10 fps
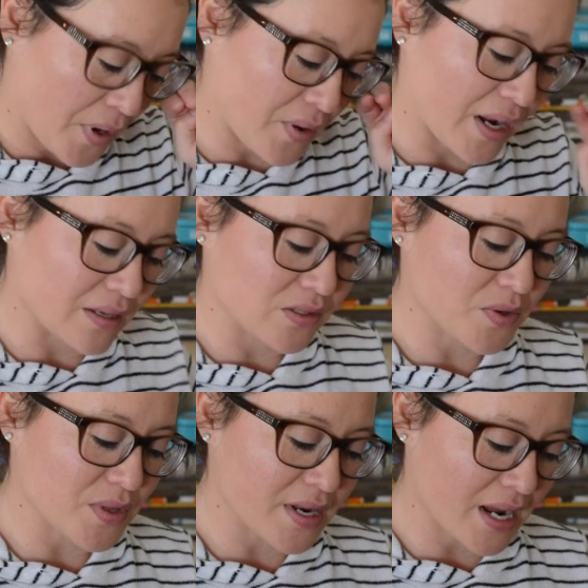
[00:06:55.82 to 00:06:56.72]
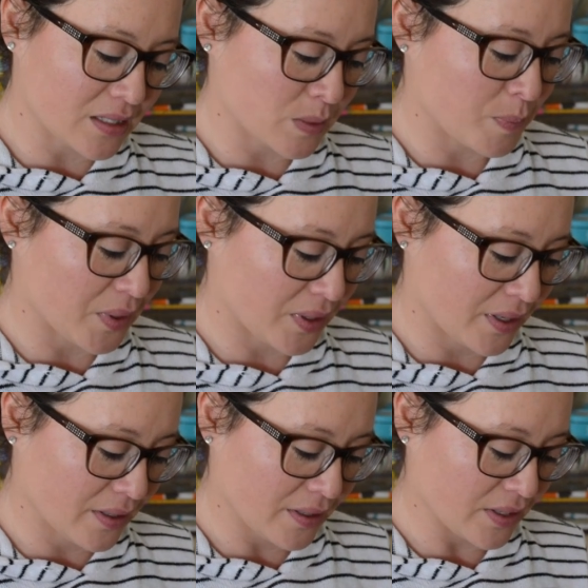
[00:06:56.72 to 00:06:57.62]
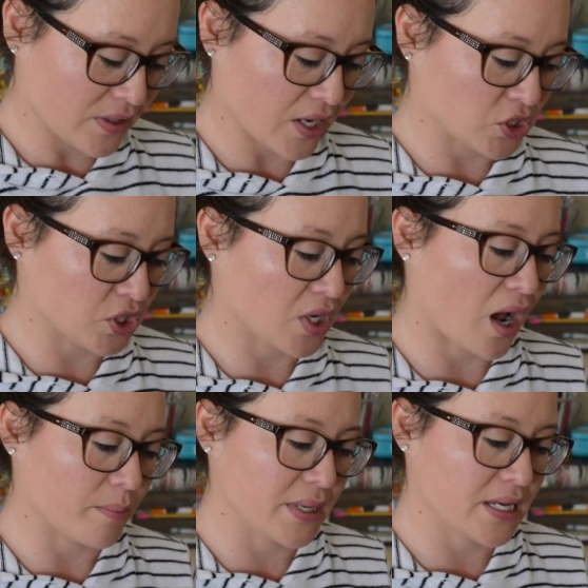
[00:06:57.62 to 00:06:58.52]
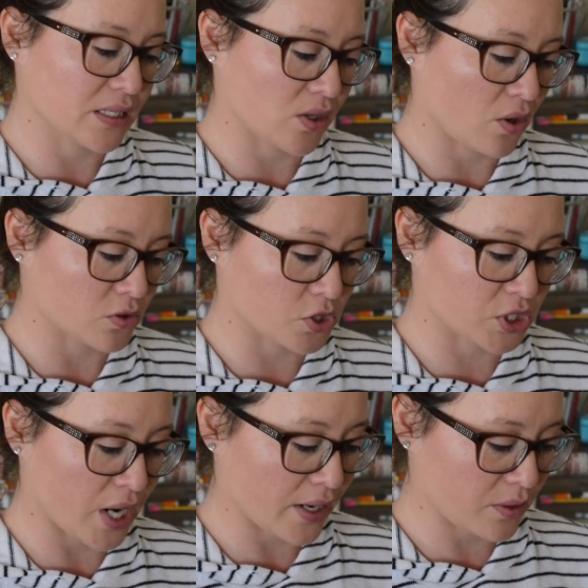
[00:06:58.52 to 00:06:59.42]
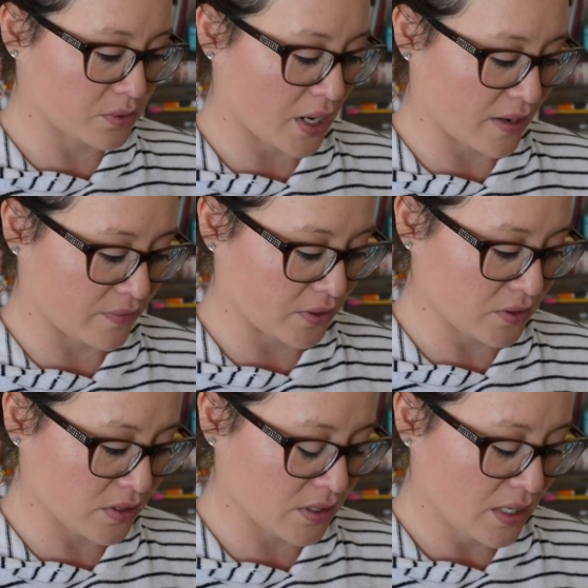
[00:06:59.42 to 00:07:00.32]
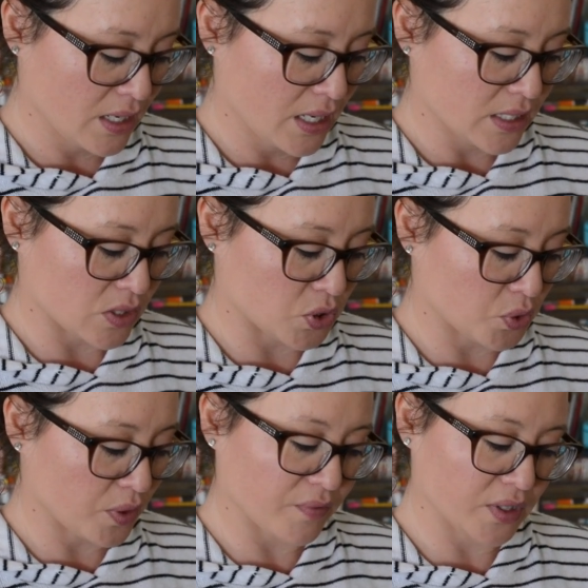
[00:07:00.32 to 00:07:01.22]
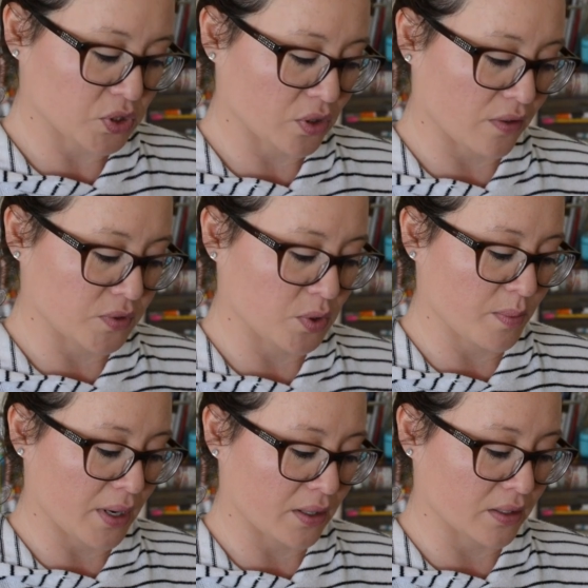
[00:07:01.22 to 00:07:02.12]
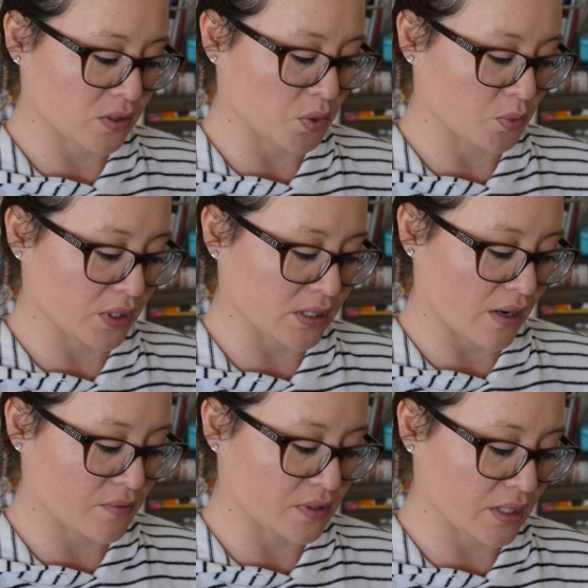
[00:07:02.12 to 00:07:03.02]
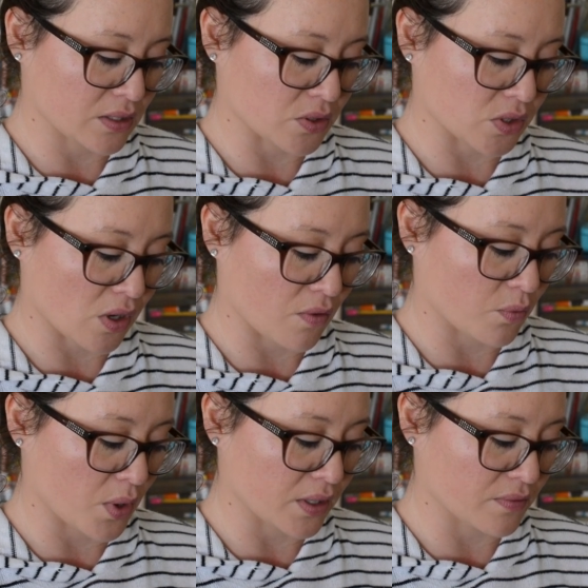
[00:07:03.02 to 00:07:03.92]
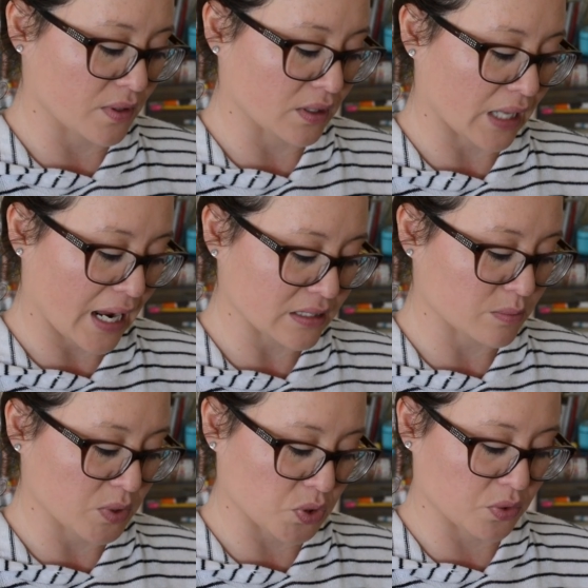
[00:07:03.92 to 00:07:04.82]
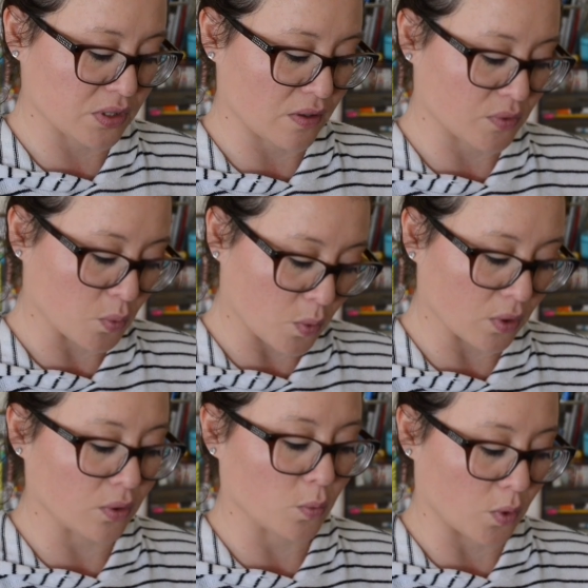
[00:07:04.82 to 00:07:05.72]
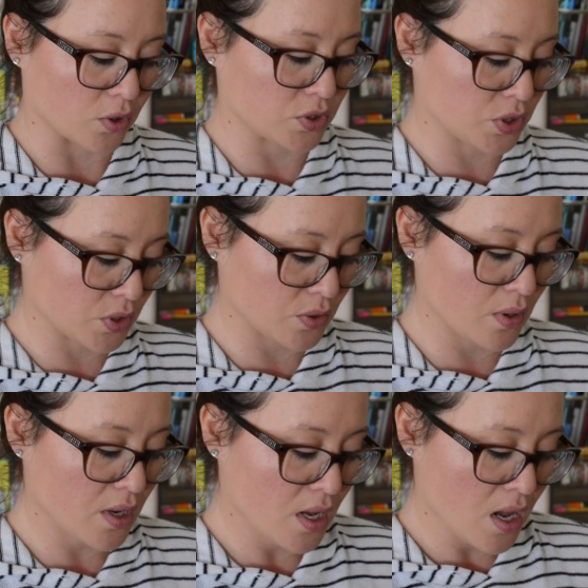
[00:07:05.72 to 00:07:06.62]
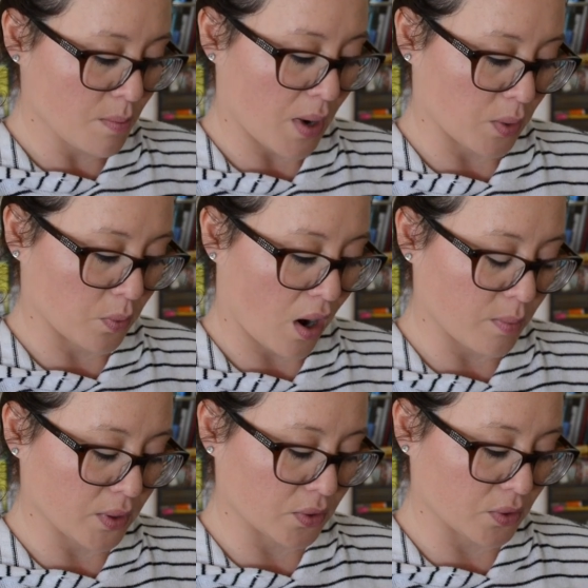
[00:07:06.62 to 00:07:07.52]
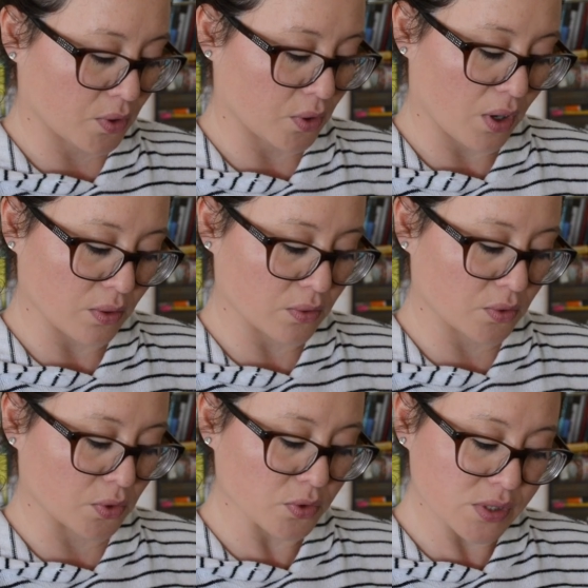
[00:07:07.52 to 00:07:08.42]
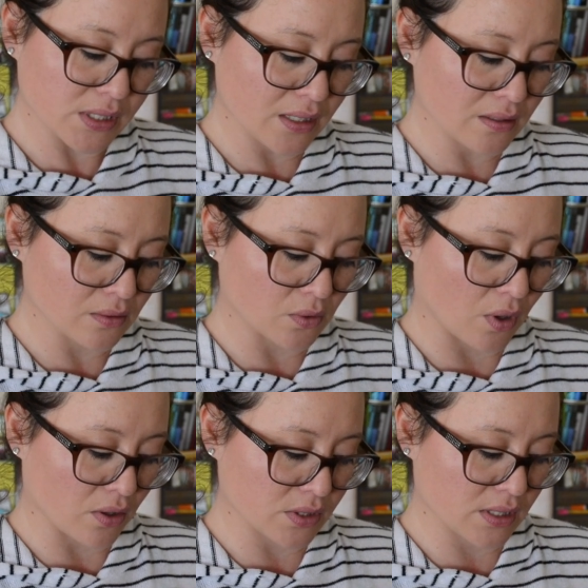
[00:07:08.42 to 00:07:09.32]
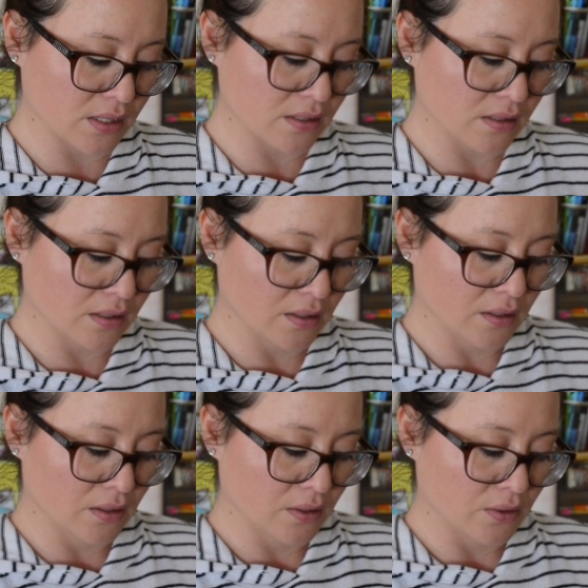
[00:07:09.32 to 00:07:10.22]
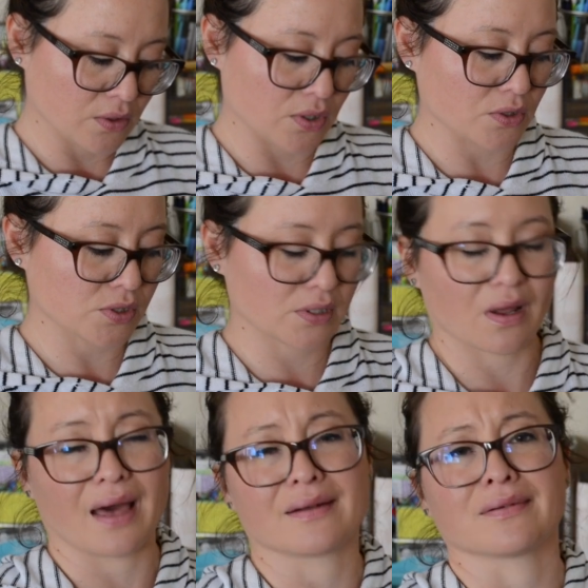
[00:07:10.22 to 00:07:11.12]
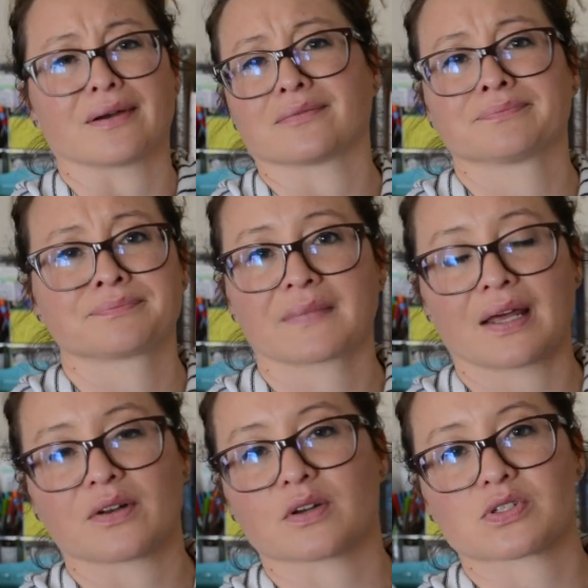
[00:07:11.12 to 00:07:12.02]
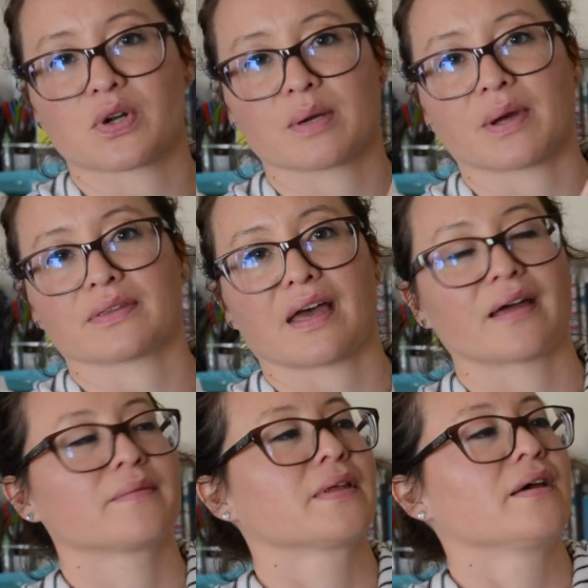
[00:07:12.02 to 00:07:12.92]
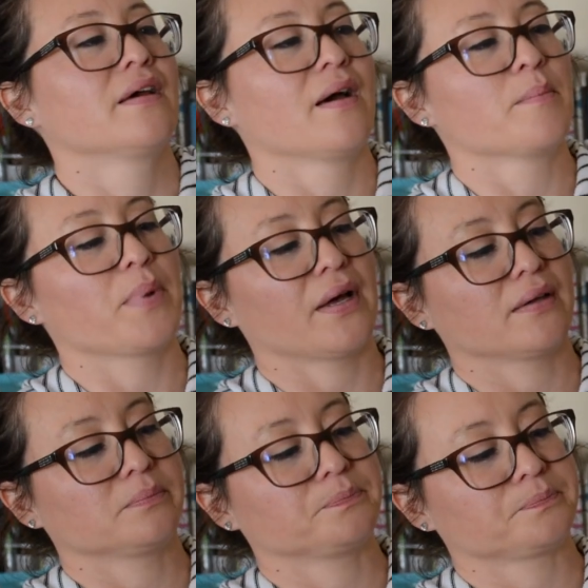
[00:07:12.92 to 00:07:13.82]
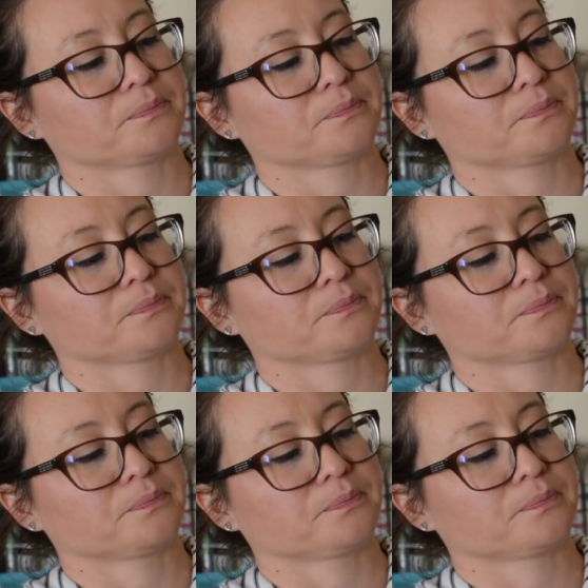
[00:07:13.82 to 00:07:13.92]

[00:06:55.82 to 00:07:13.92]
Okay, so the next book that she got me is called Shadow Divers. It's the true adventure of Americans who risk everything to solve one of the last mysteries of the World War II by Robert Crewson? I don't know. Sorry about that. But